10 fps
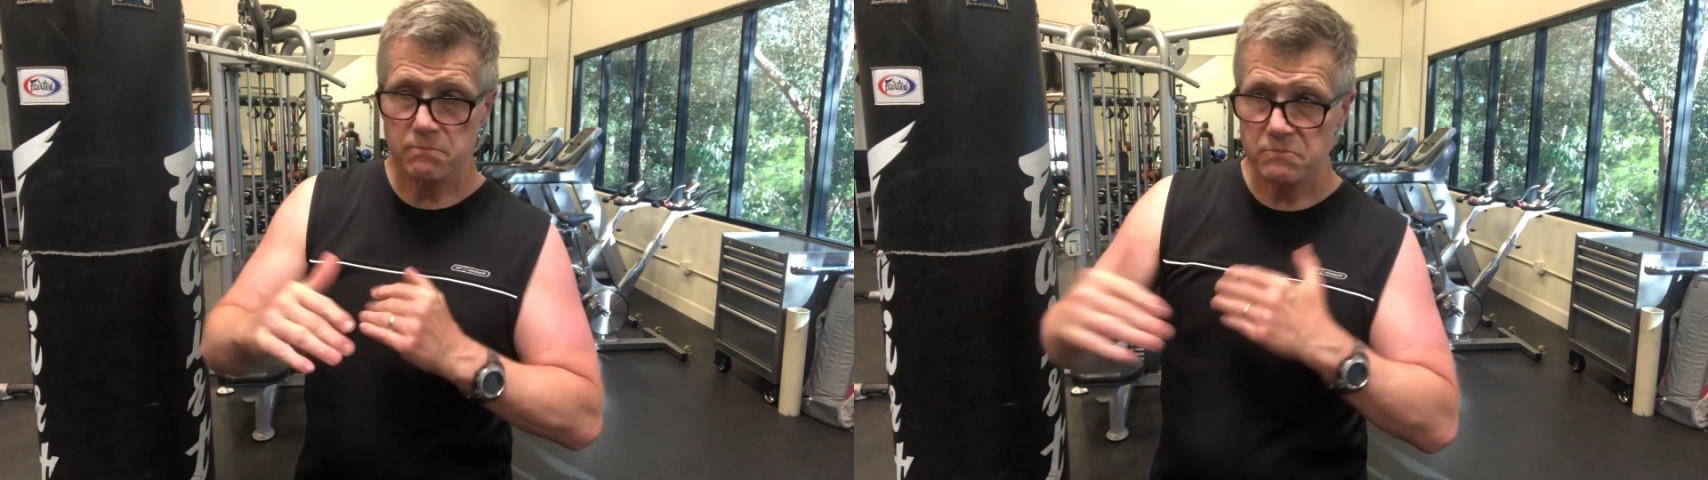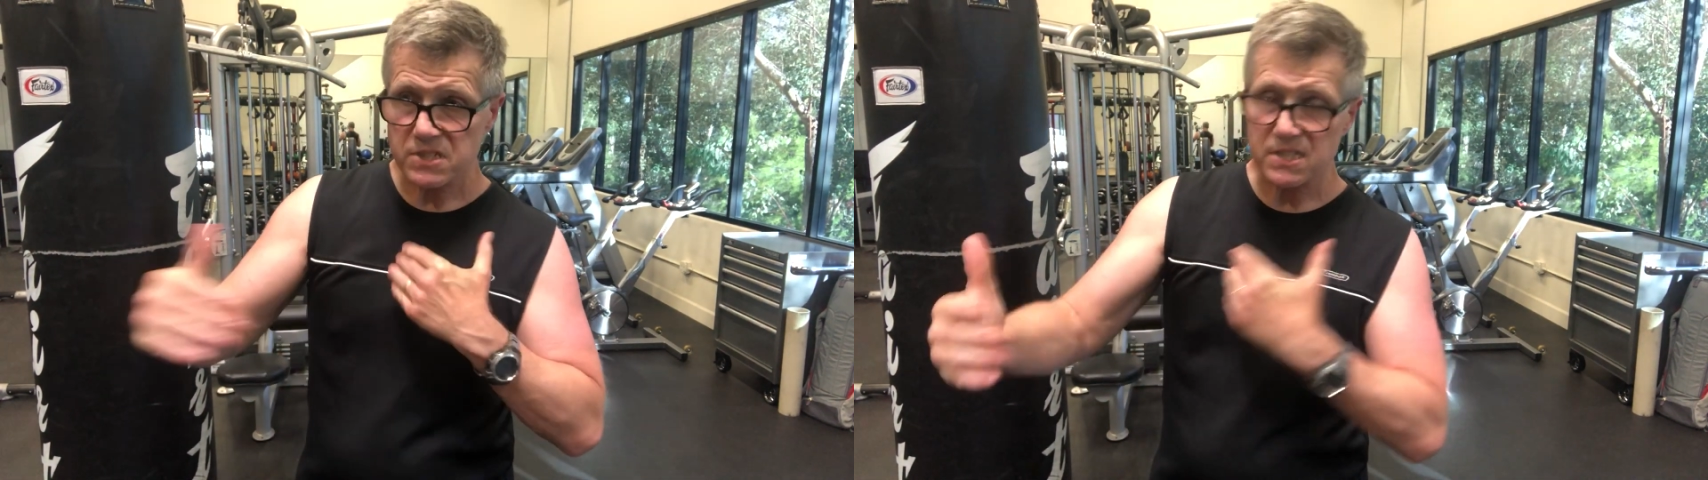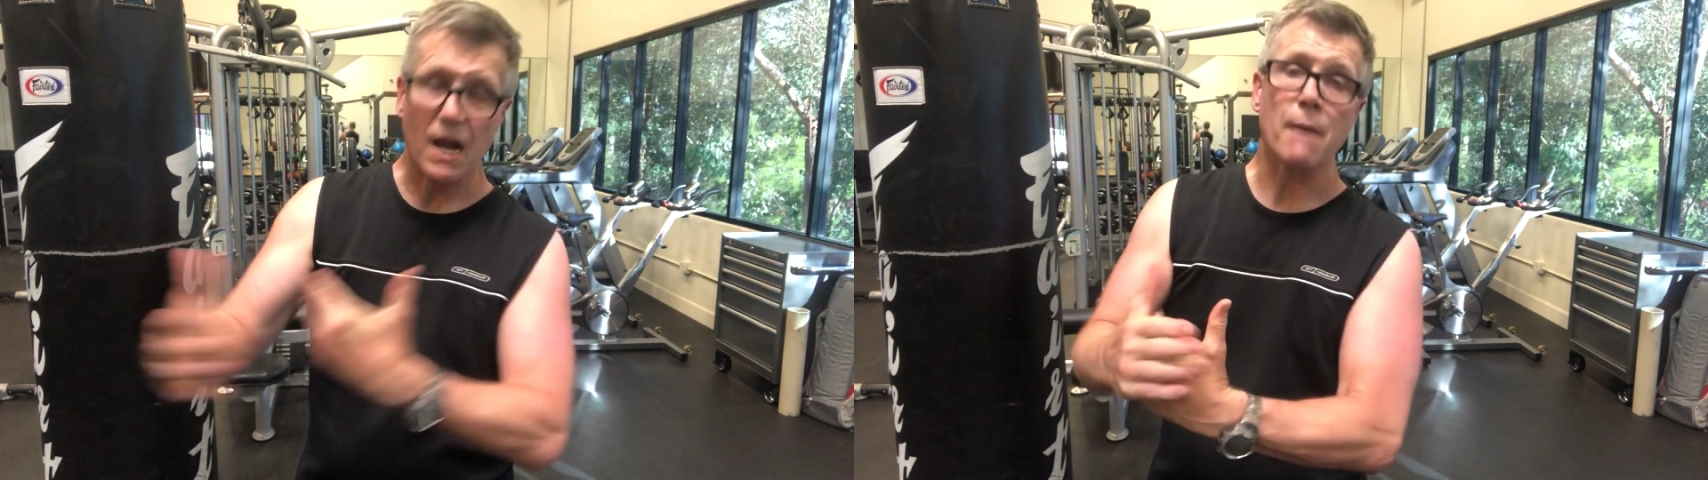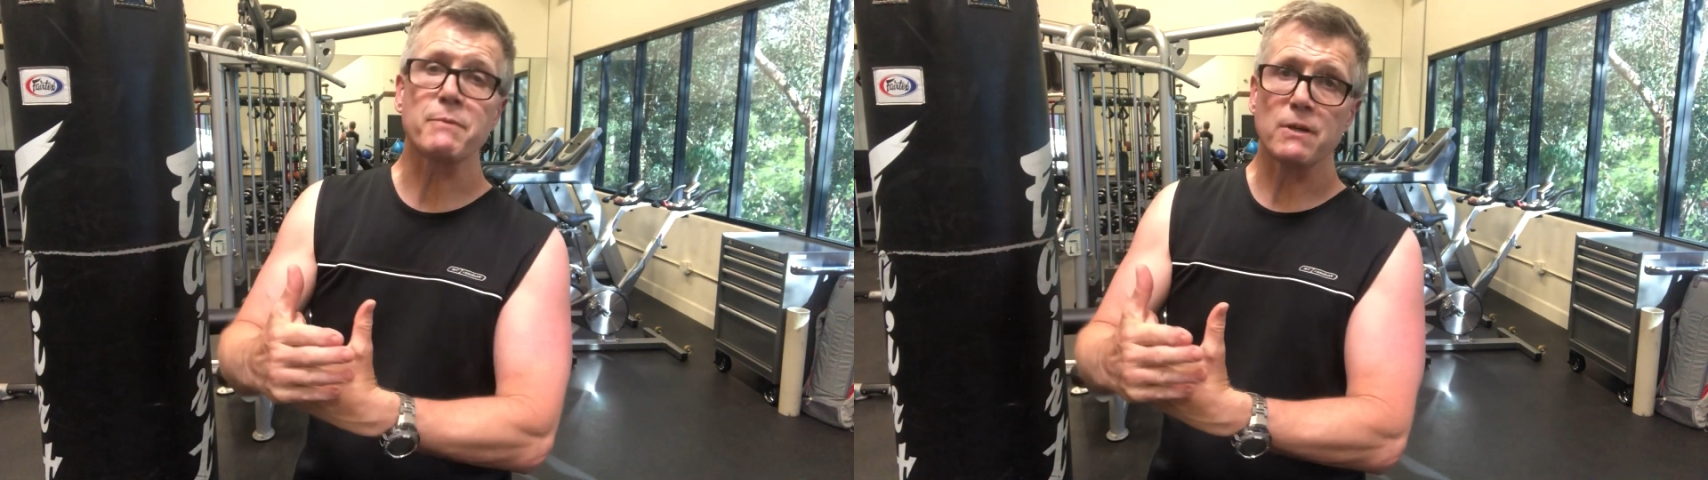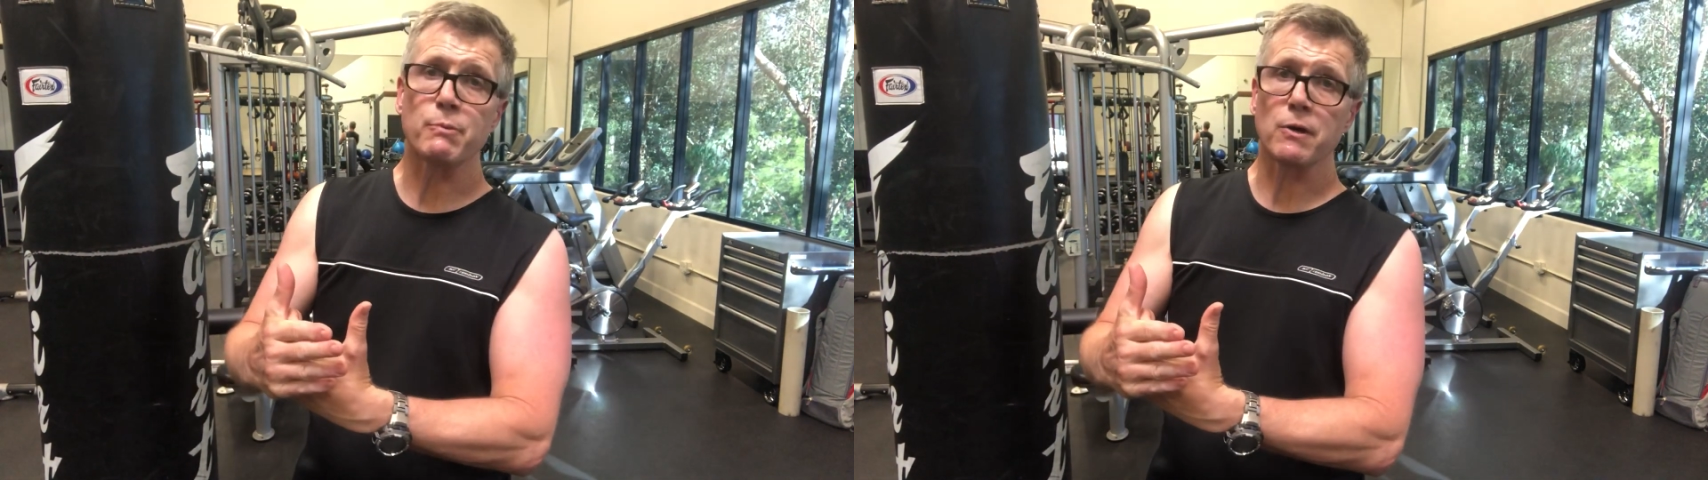Stop
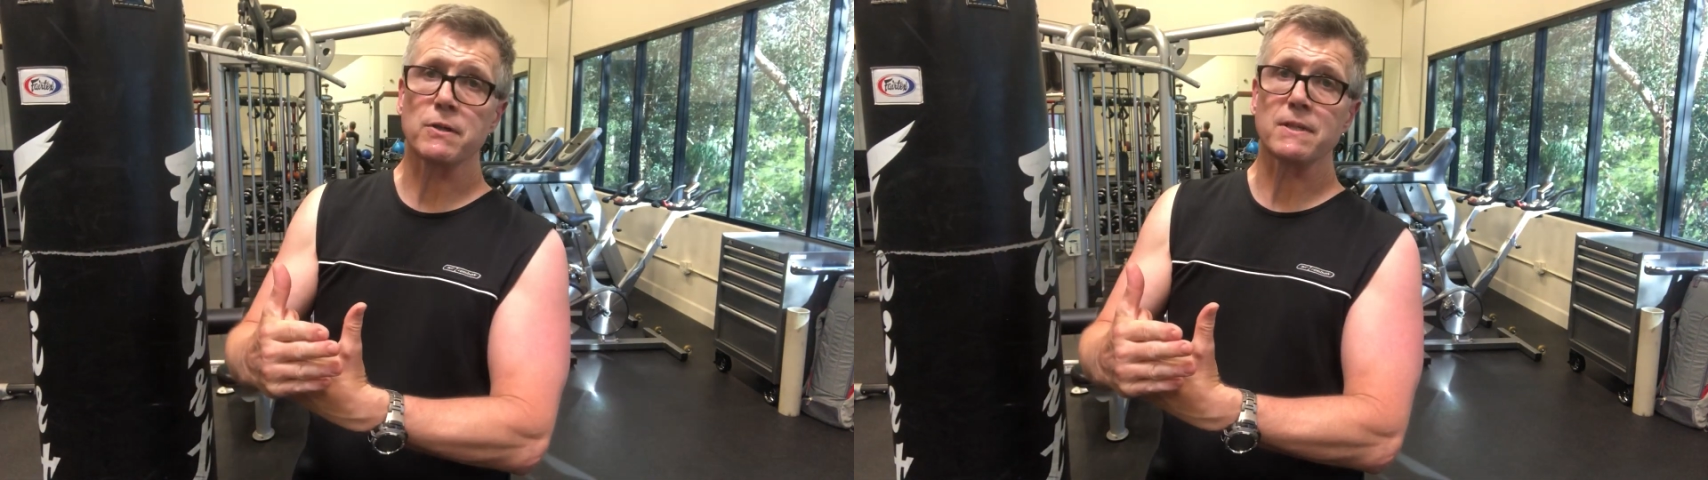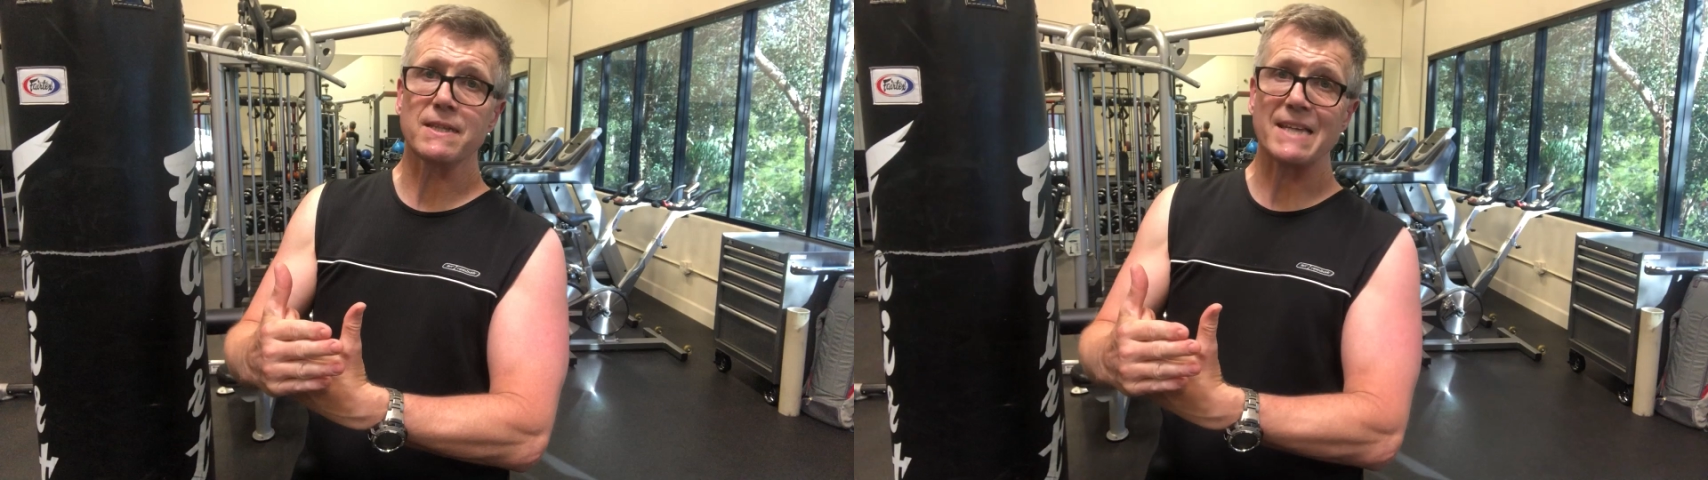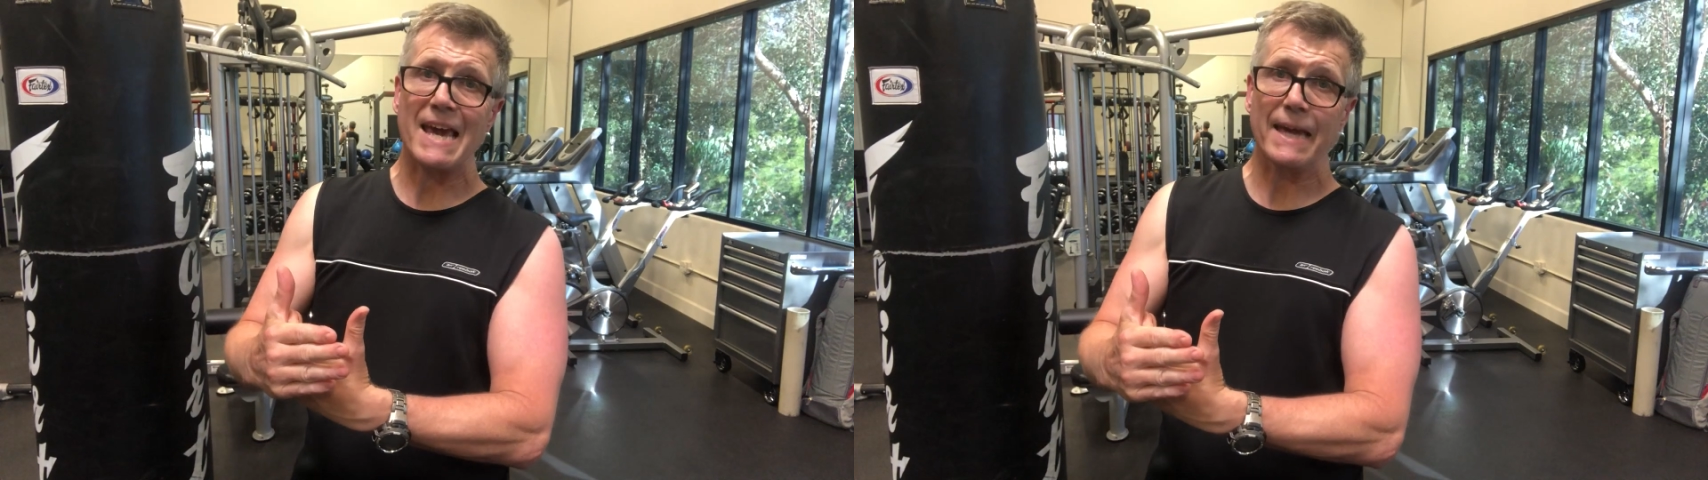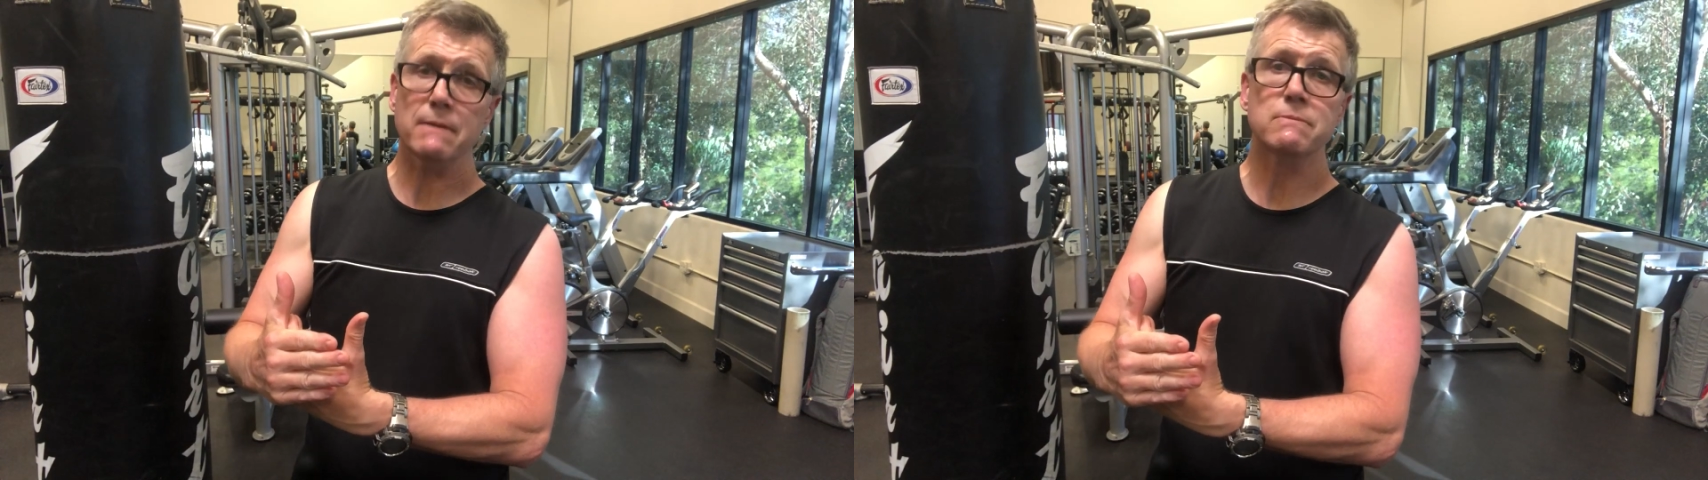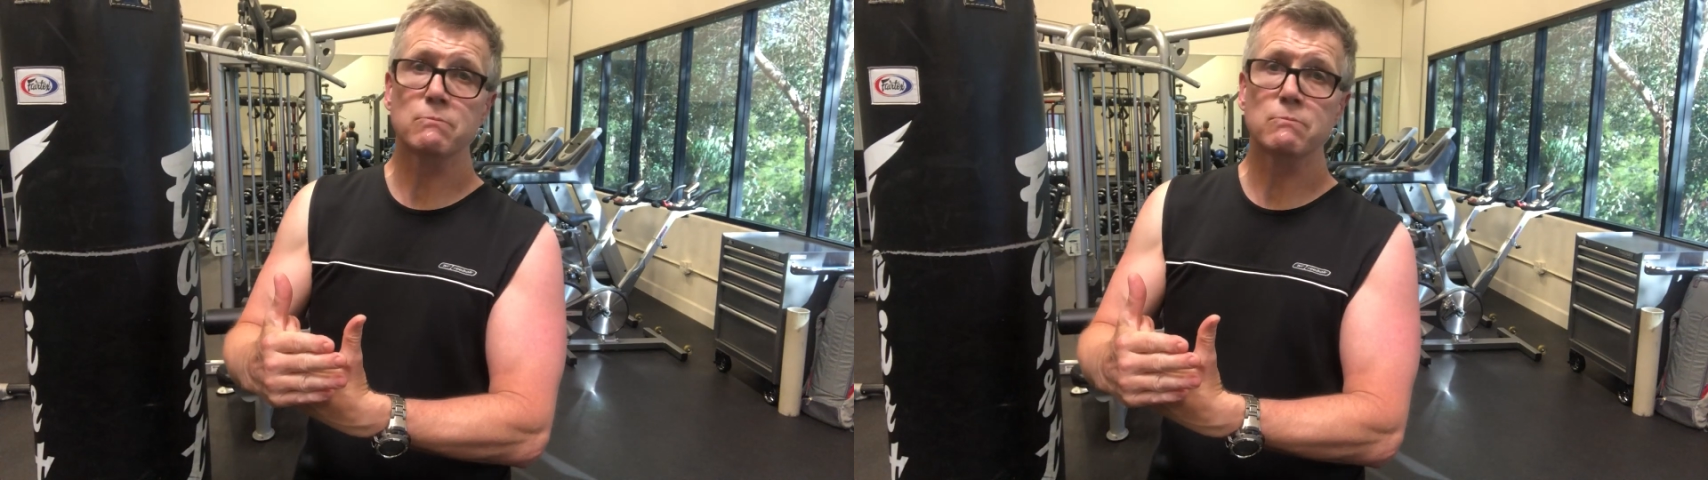the opponent at the gate